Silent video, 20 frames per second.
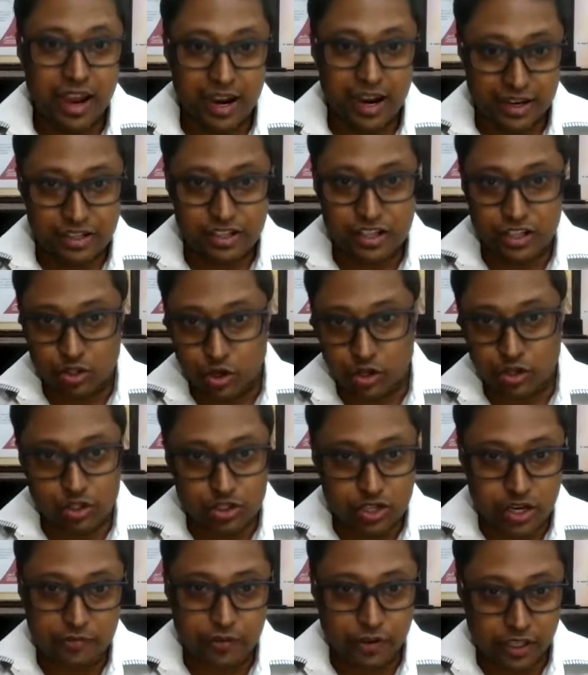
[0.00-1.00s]
At least it's going to
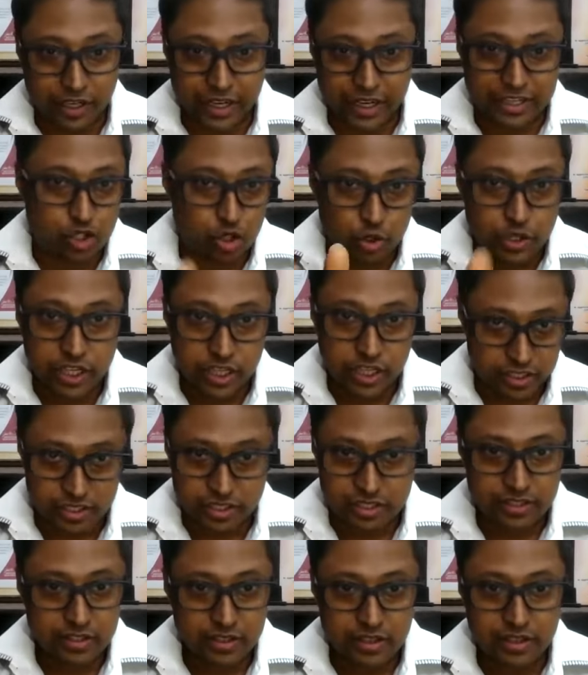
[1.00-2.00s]
stay for the next 2
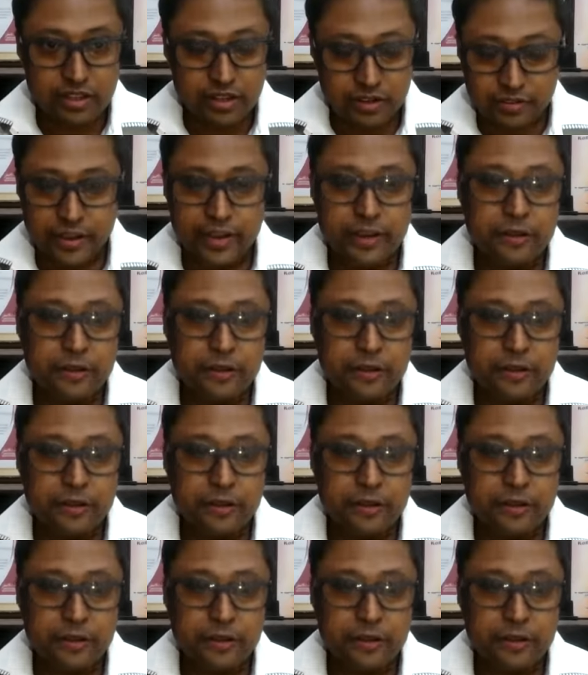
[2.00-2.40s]
years, right?